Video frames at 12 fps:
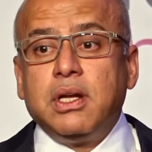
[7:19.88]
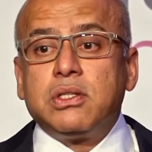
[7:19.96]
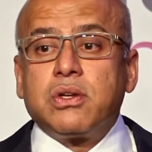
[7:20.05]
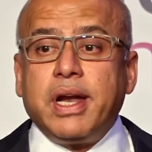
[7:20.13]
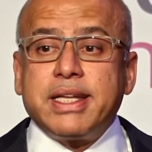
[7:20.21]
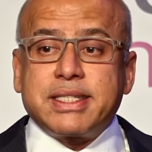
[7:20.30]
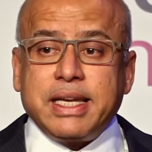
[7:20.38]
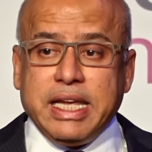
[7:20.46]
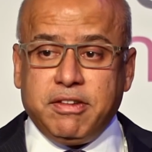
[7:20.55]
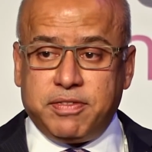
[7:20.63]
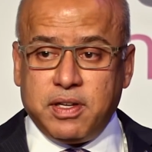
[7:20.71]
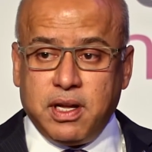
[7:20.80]
So let's
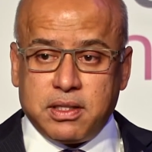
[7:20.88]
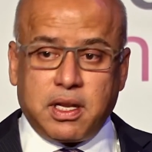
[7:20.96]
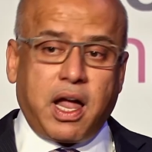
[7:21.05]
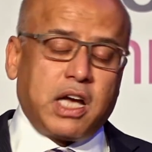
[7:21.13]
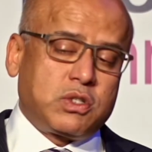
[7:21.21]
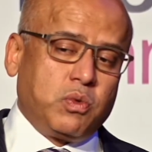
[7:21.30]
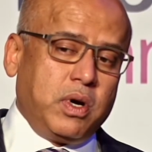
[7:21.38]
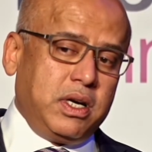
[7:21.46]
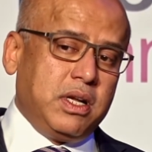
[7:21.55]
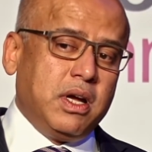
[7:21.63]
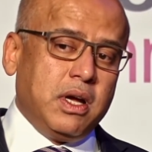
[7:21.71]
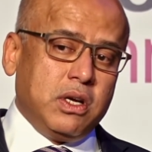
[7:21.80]
leave the last
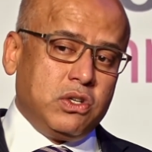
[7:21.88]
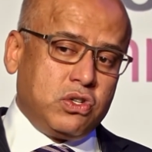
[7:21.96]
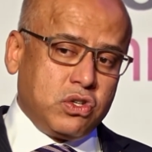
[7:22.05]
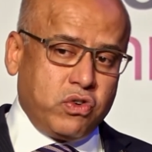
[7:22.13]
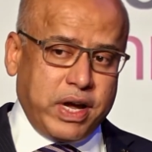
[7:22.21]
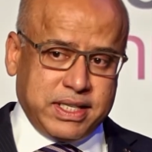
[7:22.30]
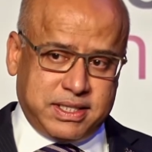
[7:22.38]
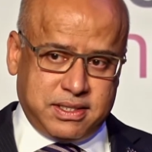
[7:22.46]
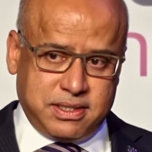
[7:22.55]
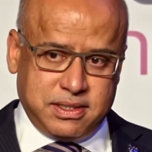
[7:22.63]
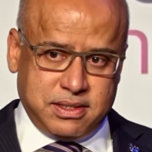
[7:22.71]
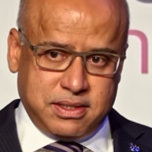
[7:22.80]
word to
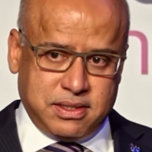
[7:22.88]
Grace,